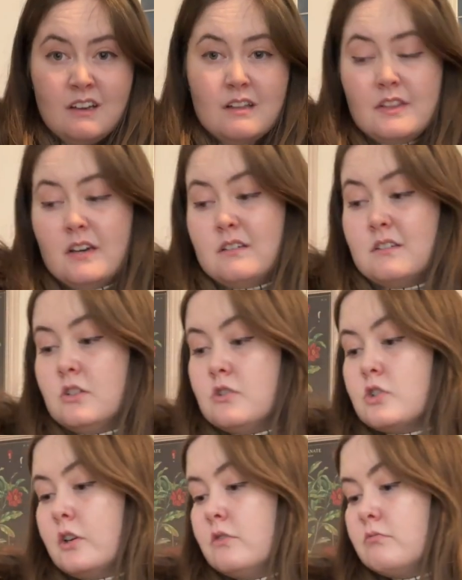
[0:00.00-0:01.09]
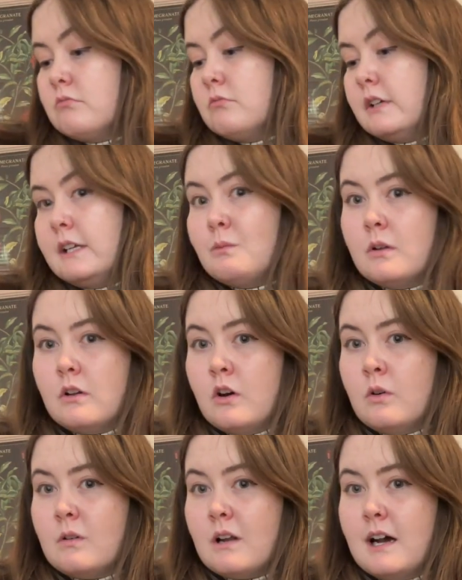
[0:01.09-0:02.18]
that you don't really want a
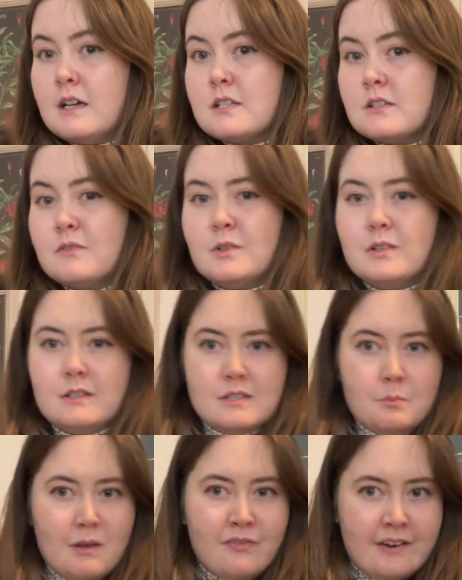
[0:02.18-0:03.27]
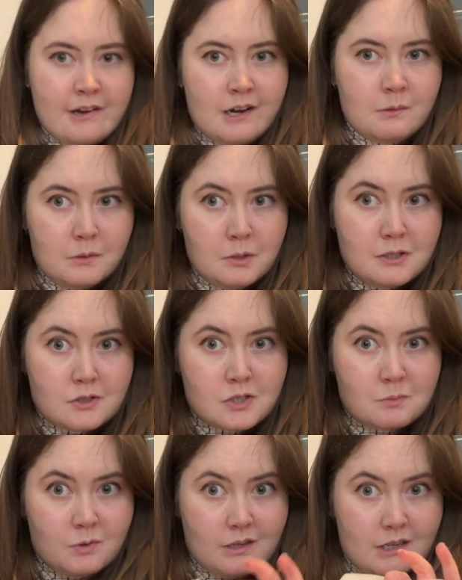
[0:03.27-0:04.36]
whole glass of, although to be fair, I will use a
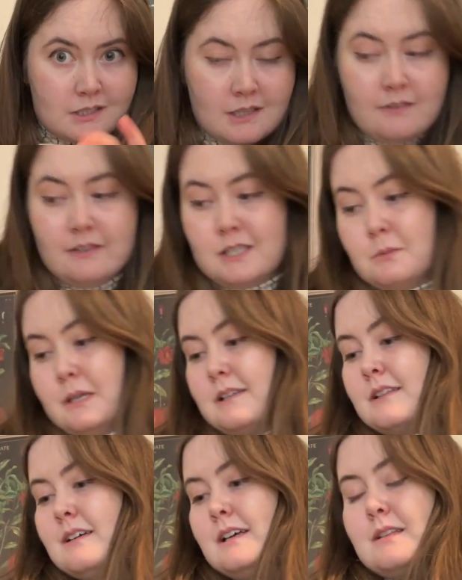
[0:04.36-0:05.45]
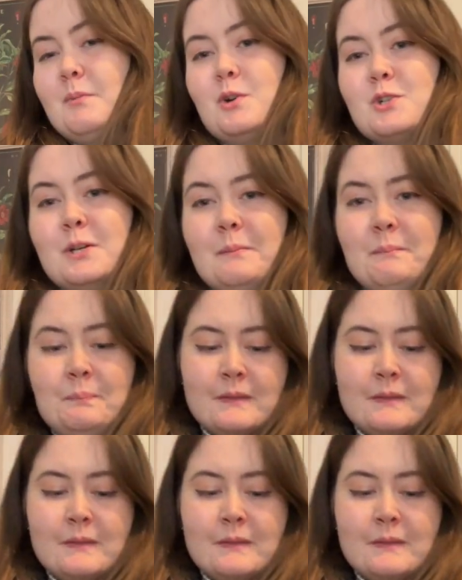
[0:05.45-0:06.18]
small glass and have a little bit at the bottom.